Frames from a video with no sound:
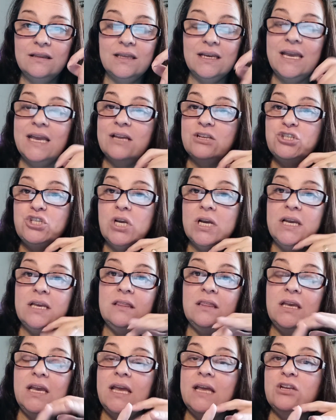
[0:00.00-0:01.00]
The canned
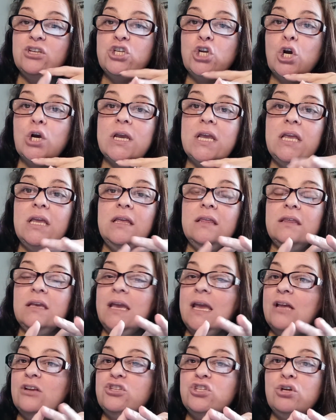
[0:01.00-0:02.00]
chicken, the canned turkey, the
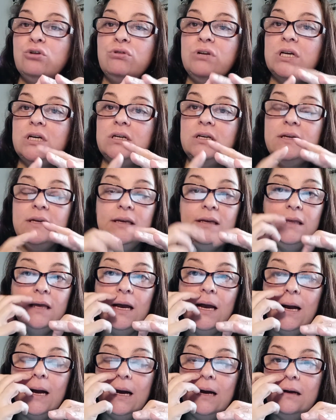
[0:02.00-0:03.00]
canned tuna,
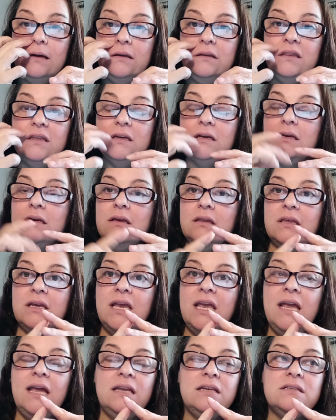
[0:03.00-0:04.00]
the
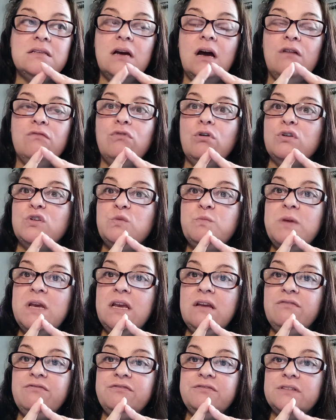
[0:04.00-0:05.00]
canned roast
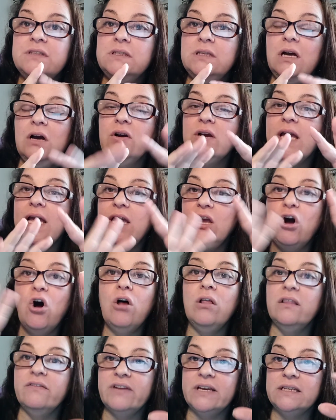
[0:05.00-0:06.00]
beef, okay,
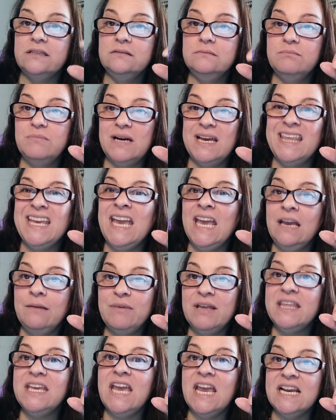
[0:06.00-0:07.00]
all of it by
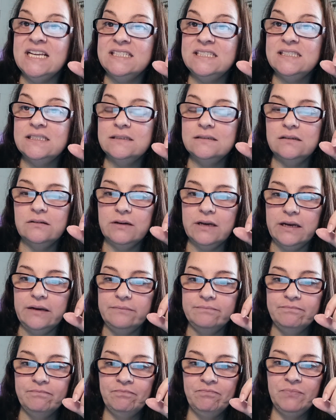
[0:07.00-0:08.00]
the case,
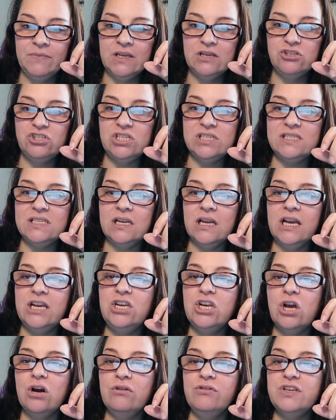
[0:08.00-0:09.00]
okay. She said, I
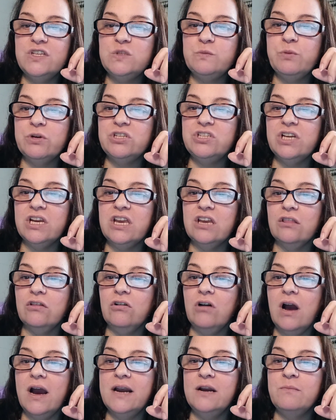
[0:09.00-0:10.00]
know this
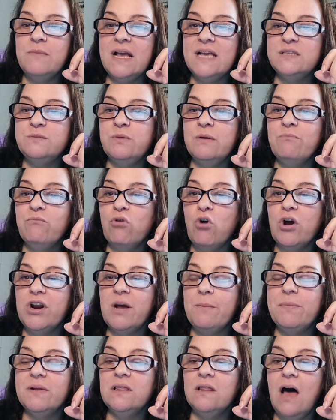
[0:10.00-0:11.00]
particular item has been brought
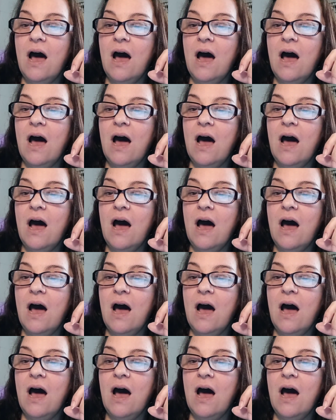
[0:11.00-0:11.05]
up a